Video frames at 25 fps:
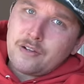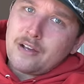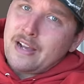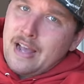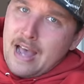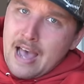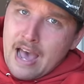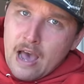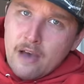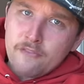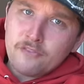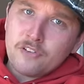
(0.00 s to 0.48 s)
Like
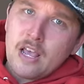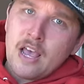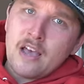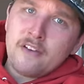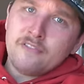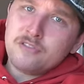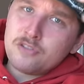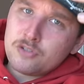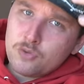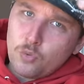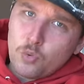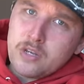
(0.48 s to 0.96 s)
I have to
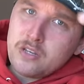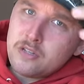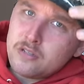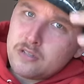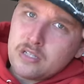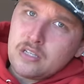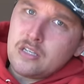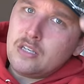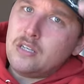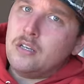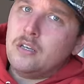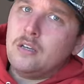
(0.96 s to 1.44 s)
have sweet
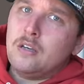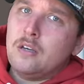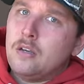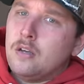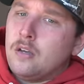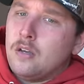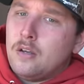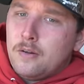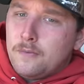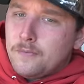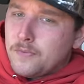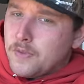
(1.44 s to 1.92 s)
tea
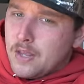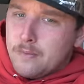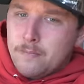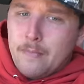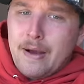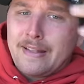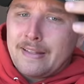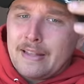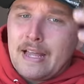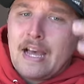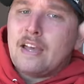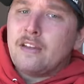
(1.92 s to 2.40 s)
in
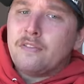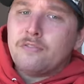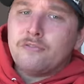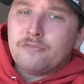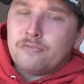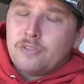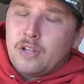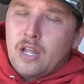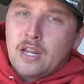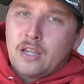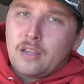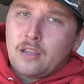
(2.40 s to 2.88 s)
my
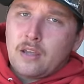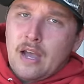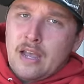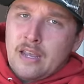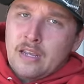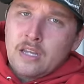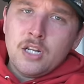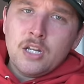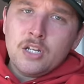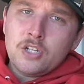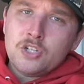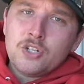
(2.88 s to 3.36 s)
life. Like I
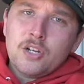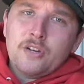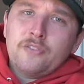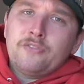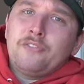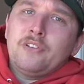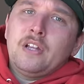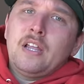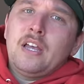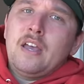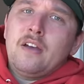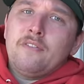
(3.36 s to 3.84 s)
eat at Chick
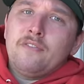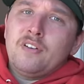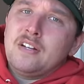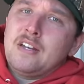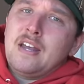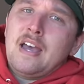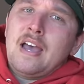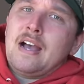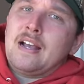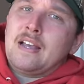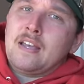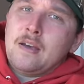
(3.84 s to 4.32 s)
Fil A every
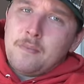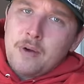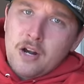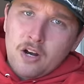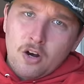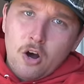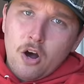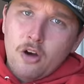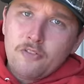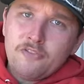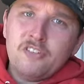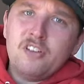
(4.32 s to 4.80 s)
day. I get my
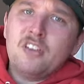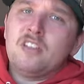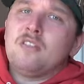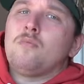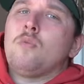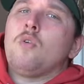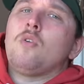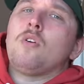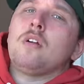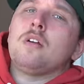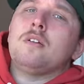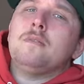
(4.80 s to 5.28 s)
coffee in the
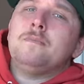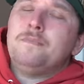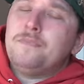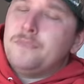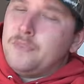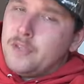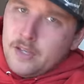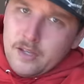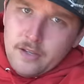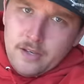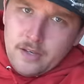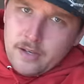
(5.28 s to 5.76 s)
morning,
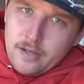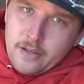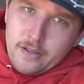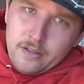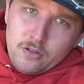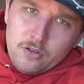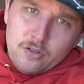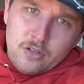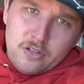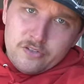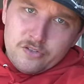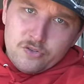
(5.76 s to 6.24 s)

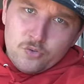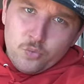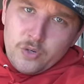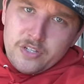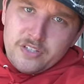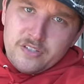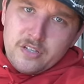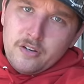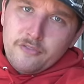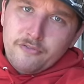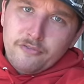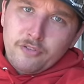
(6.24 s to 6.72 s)
and you get
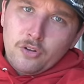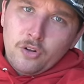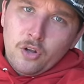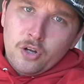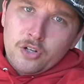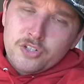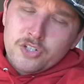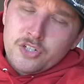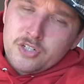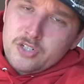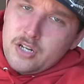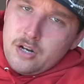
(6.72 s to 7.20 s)
sweet tea for
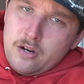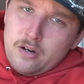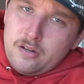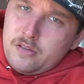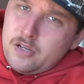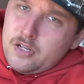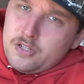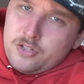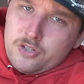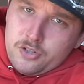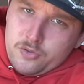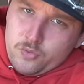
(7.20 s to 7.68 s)
lunch and dinner.
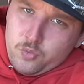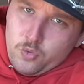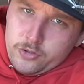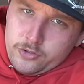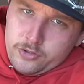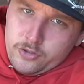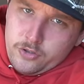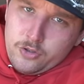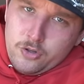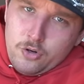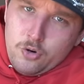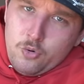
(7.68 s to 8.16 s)
That's just
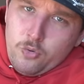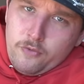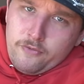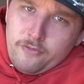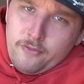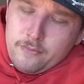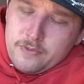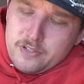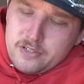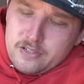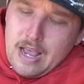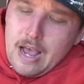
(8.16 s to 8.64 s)
what you do. We're
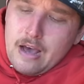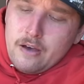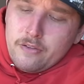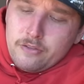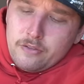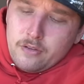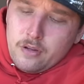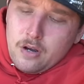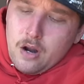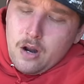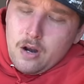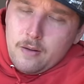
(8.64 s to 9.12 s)
from the
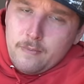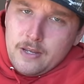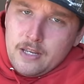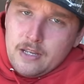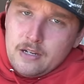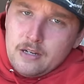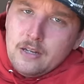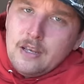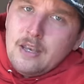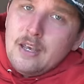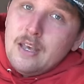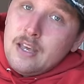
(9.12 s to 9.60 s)
South, you know what I
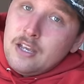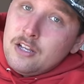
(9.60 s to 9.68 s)
mean?